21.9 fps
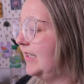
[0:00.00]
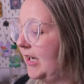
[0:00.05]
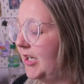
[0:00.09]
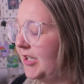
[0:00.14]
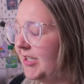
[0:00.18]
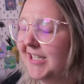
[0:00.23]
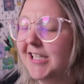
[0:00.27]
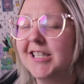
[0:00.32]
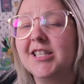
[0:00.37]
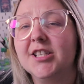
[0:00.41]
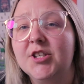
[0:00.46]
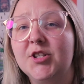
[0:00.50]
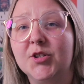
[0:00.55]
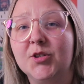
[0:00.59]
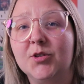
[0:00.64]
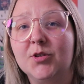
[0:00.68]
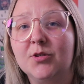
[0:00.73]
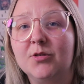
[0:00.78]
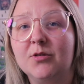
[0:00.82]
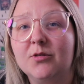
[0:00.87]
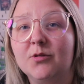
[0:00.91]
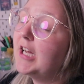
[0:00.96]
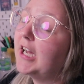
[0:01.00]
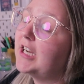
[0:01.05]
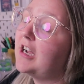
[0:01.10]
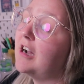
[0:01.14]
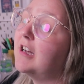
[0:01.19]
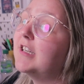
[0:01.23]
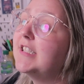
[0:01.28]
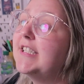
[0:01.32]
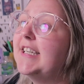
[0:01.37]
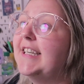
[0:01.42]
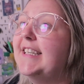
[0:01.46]
I
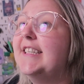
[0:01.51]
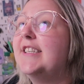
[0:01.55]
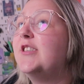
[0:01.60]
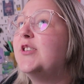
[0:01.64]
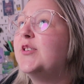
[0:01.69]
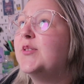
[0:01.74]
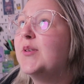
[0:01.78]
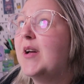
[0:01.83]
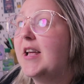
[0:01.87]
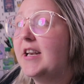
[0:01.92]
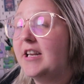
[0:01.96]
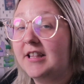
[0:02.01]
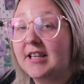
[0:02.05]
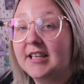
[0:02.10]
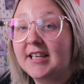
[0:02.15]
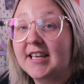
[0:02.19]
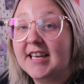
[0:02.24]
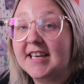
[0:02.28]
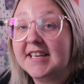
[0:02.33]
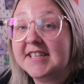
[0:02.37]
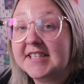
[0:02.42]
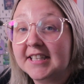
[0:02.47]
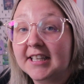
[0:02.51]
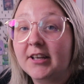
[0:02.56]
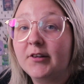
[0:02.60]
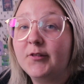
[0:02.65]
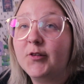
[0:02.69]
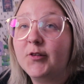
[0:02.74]
can't say I didn't do anything yesterday.